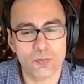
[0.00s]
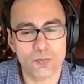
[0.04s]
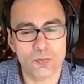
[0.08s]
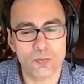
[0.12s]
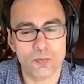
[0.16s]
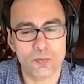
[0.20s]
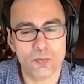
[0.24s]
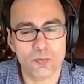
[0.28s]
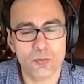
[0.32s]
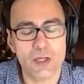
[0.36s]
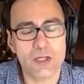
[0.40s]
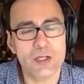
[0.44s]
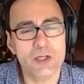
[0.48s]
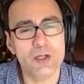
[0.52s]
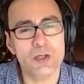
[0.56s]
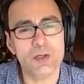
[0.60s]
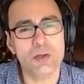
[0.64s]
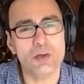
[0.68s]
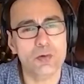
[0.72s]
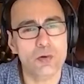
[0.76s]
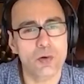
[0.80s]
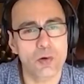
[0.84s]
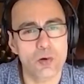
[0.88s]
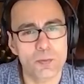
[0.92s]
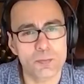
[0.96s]
what do
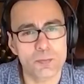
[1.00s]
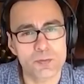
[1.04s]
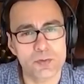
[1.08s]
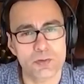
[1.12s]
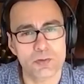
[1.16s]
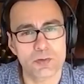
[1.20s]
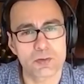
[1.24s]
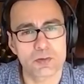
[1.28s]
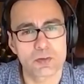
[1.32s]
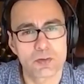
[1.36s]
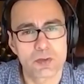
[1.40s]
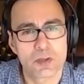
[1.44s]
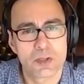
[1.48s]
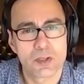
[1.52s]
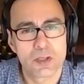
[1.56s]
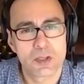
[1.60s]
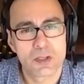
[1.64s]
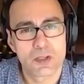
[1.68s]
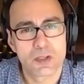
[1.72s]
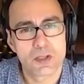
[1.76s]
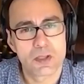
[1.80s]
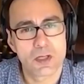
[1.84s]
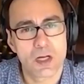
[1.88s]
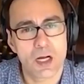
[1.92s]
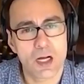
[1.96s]
you hope to
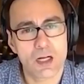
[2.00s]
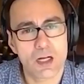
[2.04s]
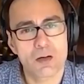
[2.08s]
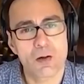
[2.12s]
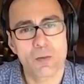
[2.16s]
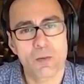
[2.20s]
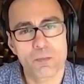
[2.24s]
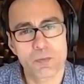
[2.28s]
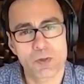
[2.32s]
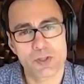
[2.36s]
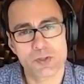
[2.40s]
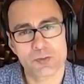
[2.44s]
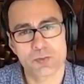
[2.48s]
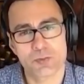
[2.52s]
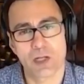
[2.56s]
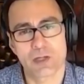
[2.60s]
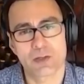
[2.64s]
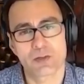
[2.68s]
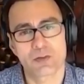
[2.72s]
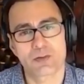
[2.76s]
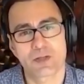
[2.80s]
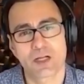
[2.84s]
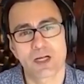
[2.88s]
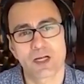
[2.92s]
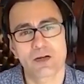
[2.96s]
accomplish while
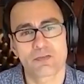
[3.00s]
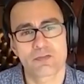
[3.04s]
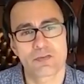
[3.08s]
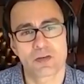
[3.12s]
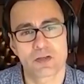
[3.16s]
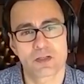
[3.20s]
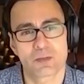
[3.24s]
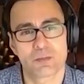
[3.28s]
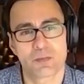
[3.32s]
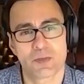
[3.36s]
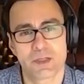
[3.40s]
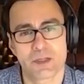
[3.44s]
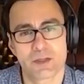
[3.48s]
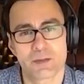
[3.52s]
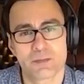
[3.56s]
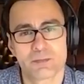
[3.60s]
you're there, Father Binny?